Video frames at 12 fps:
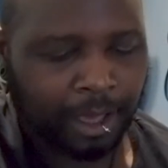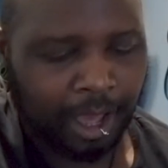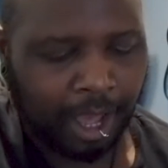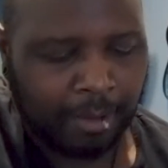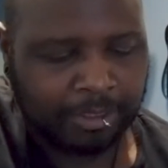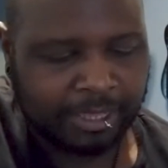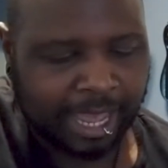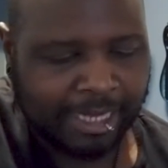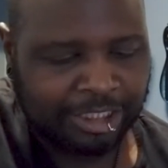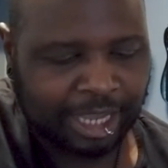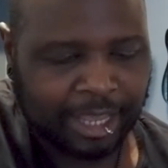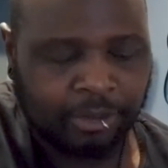to
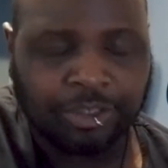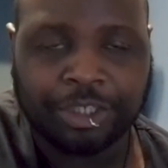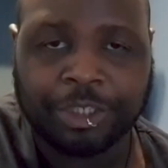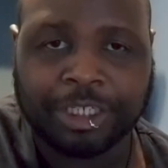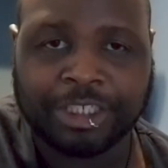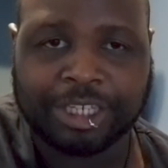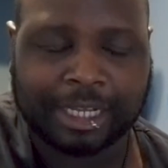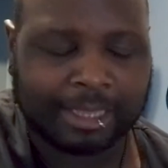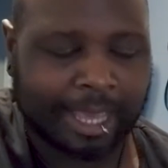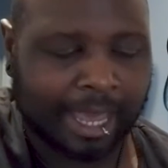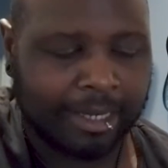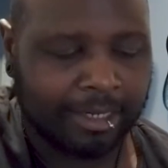that channel so you can
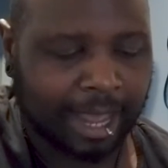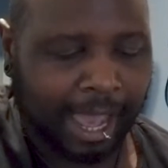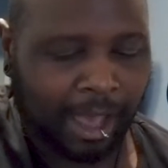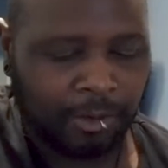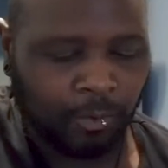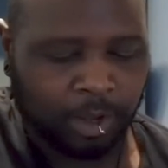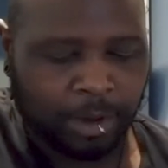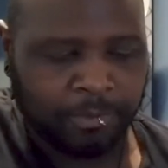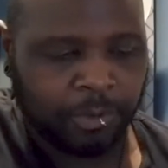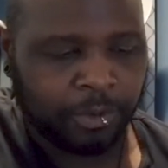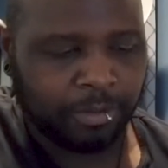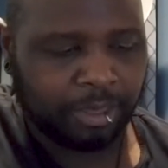check that out and what
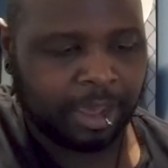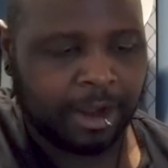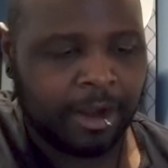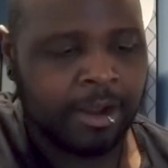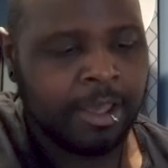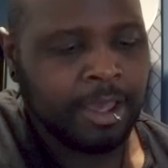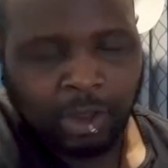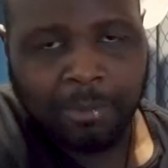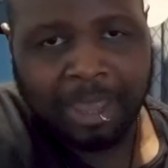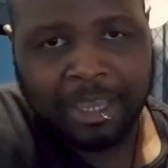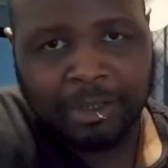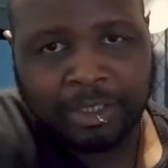I'm doing there. So
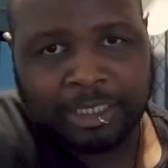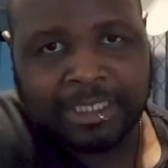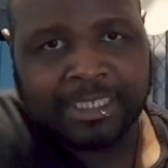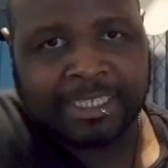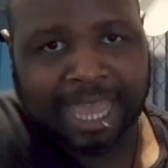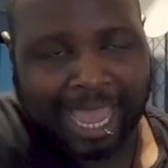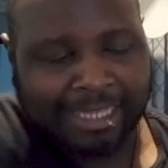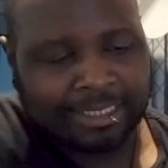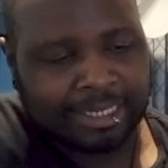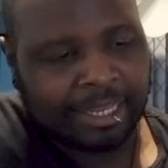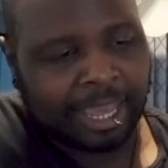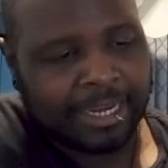I may use these as
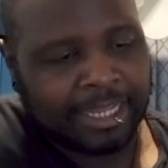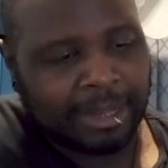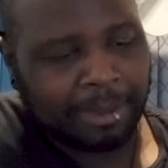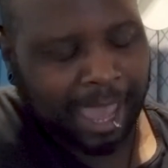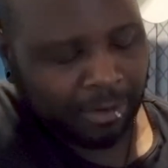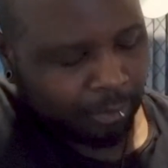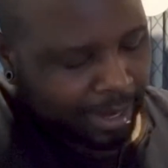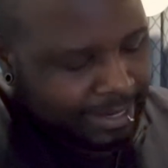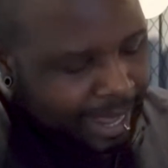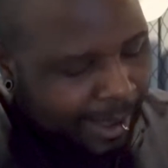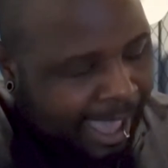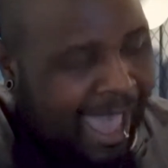accent lighting in the back.
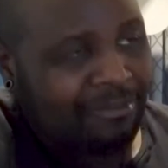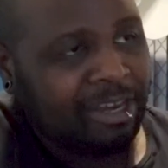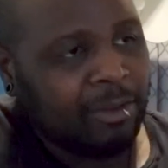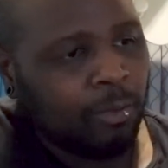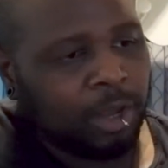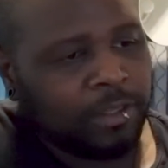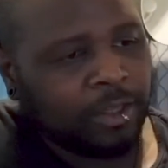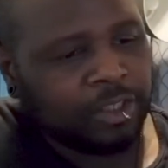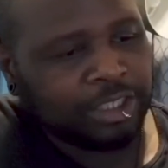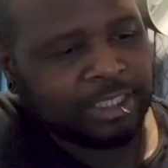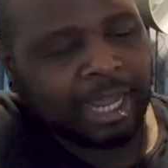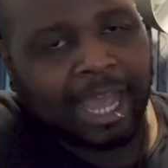Right now I have it in one of
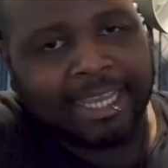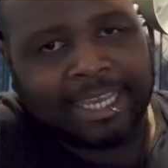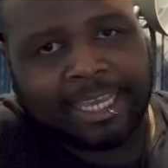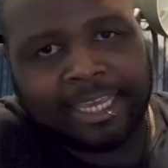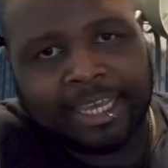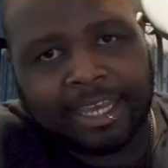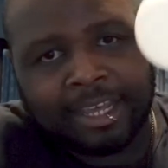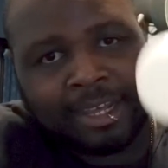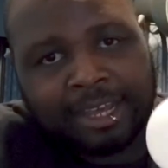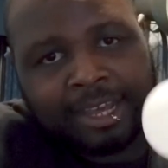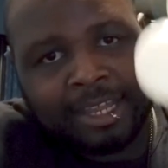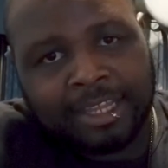those just
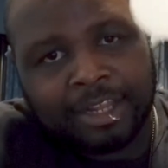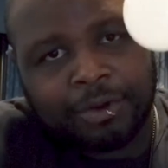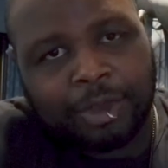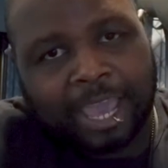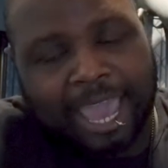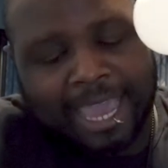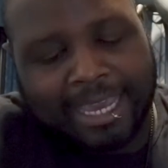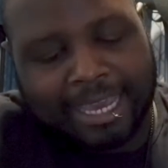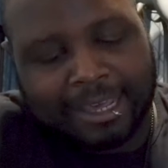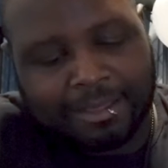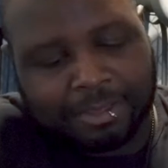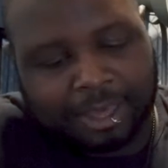IKEA little
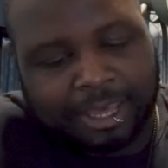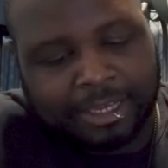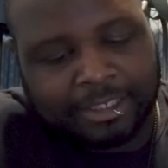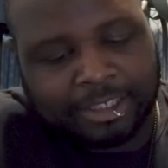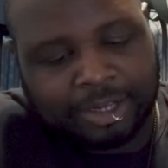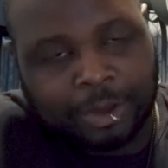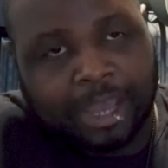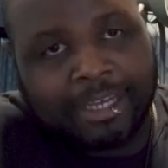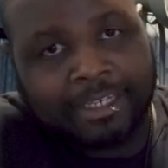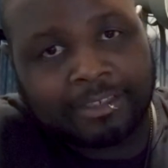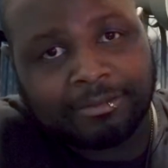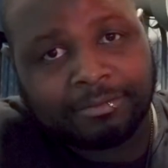hanging things so I
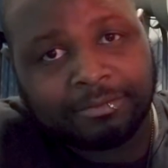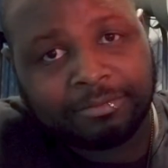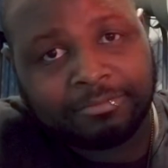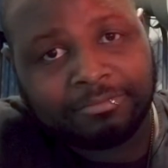can,